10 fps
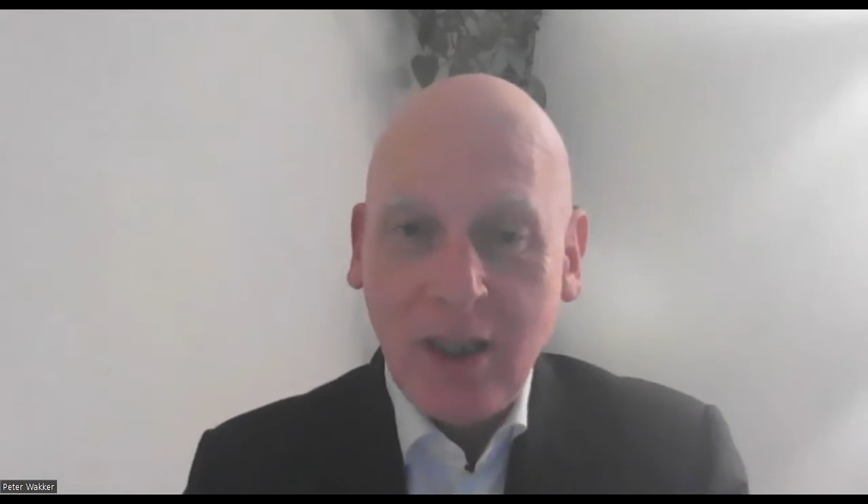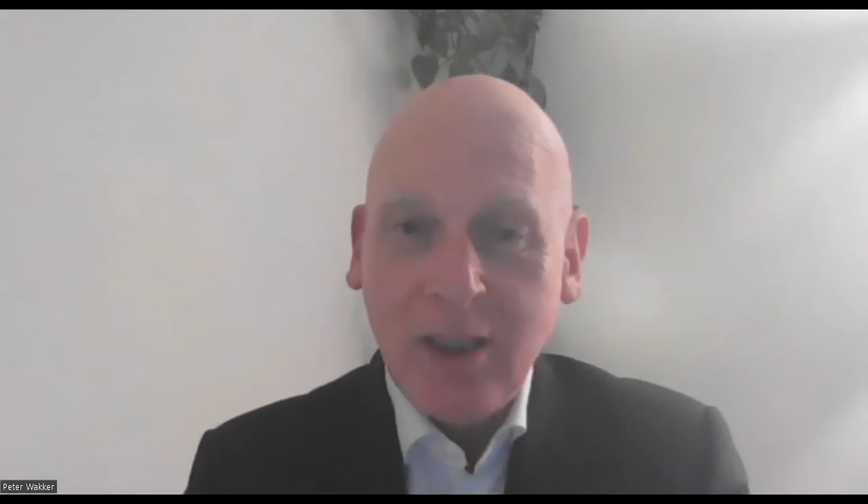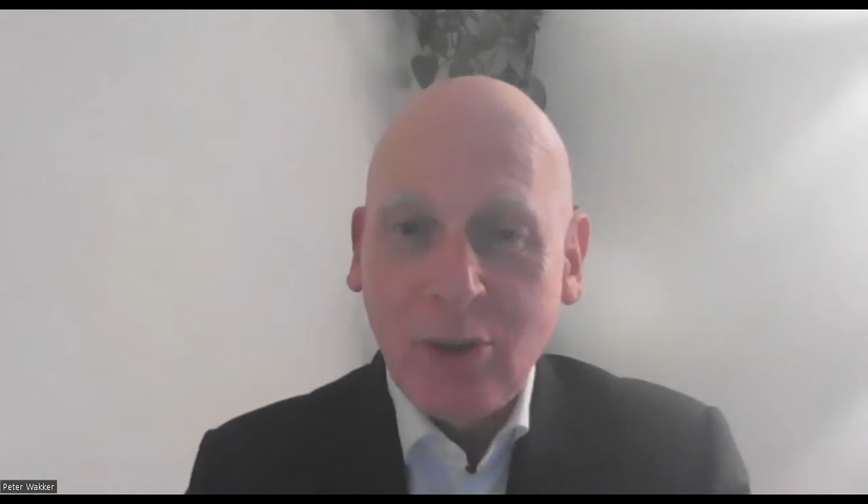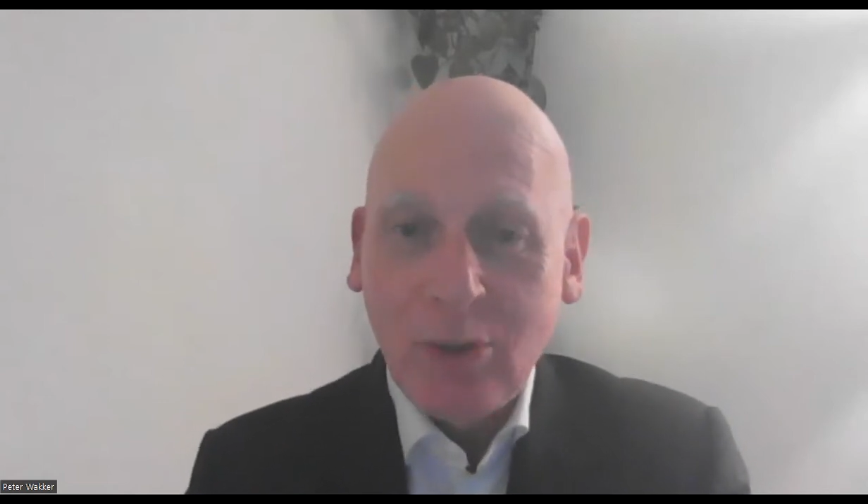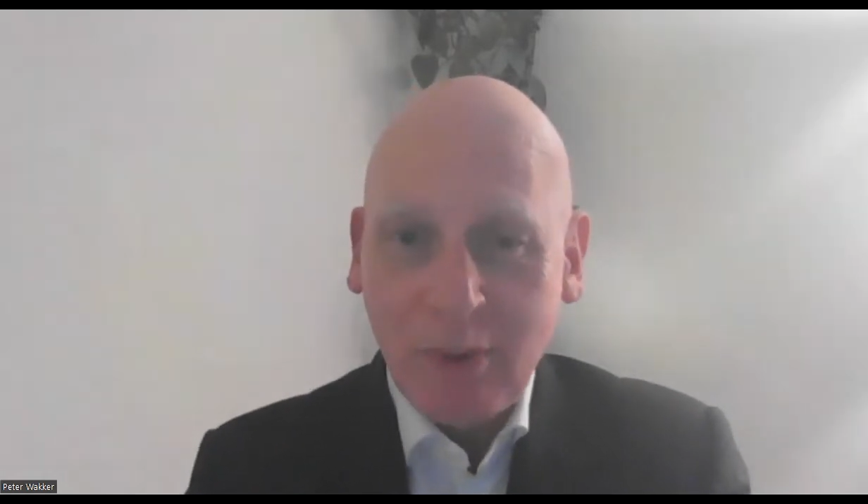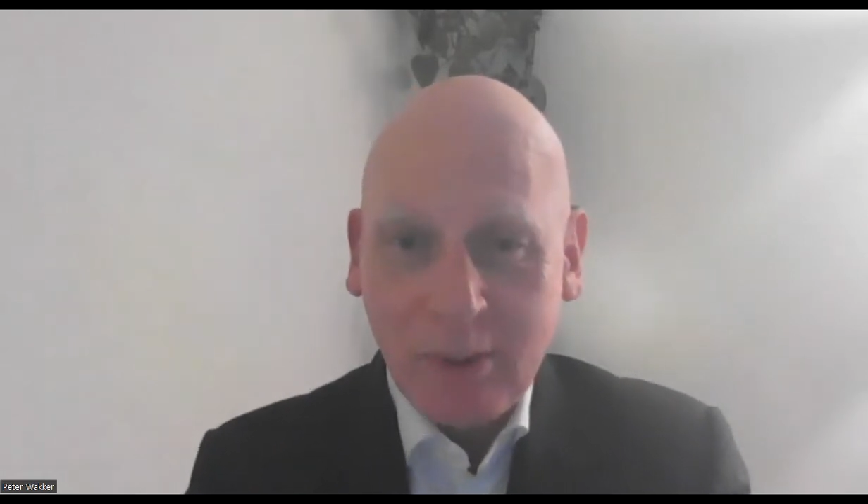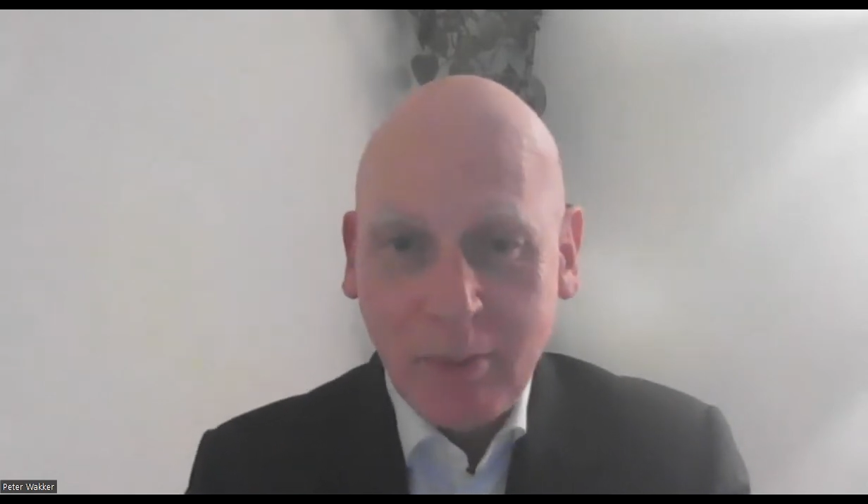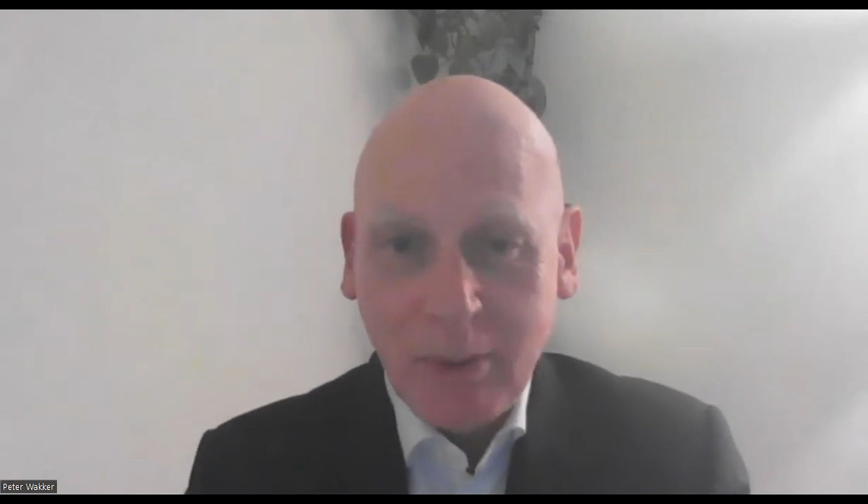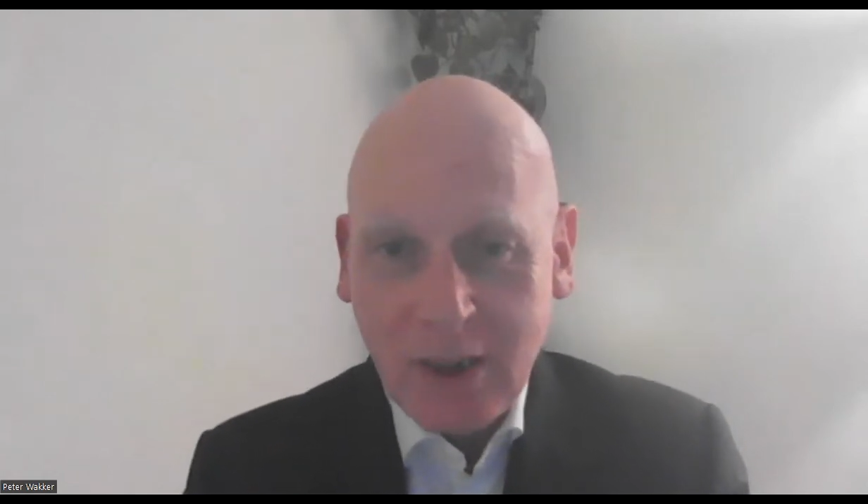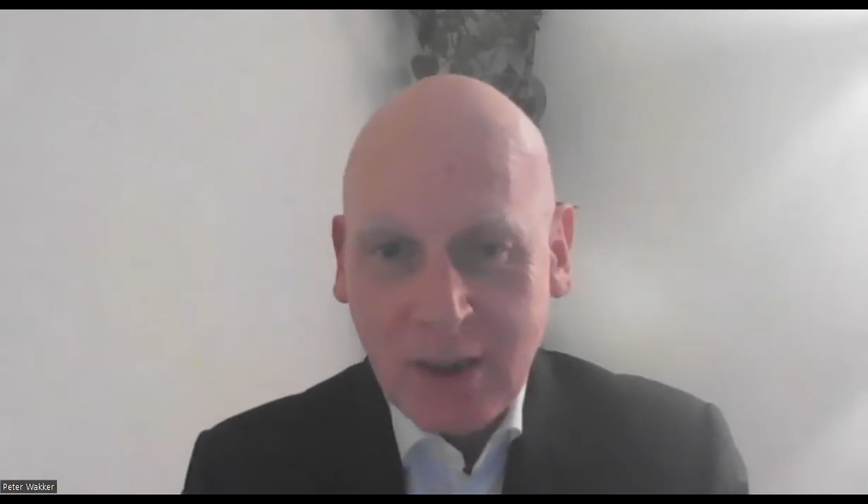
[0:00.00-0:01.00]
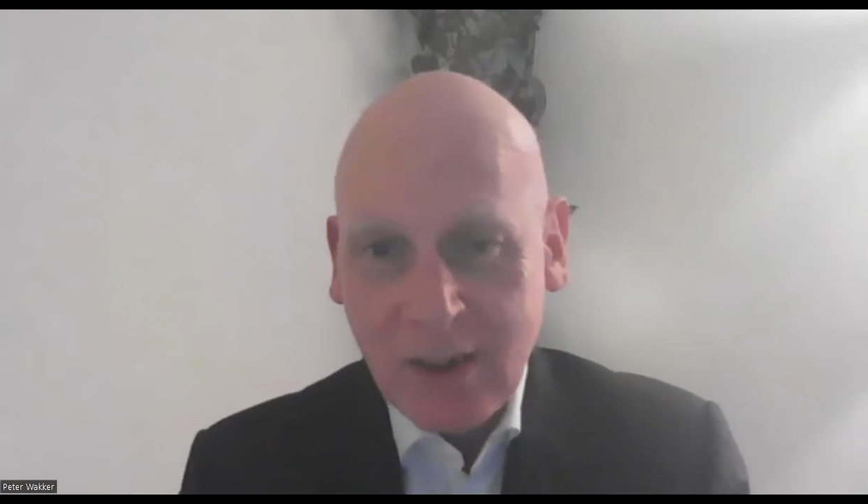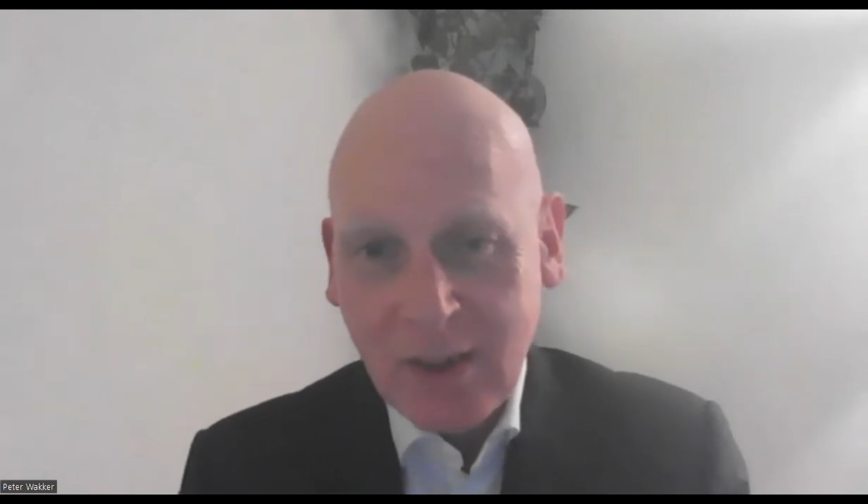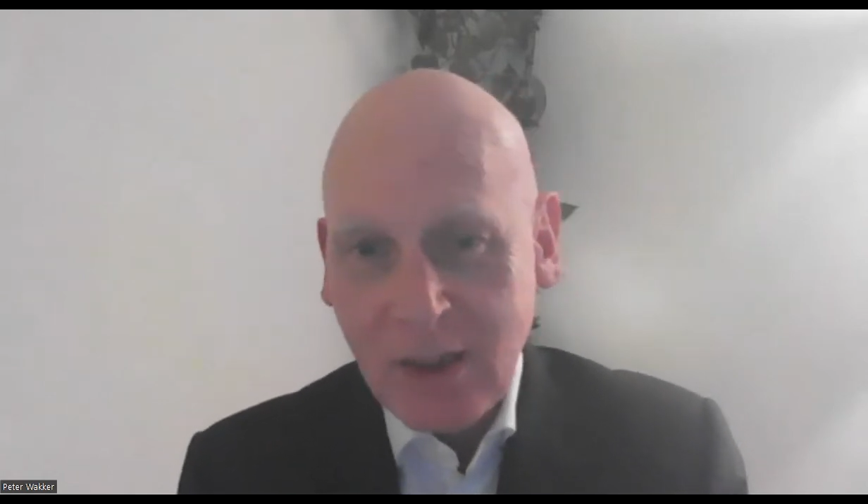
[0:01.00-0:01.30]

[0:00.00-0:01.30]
unknown probabilities,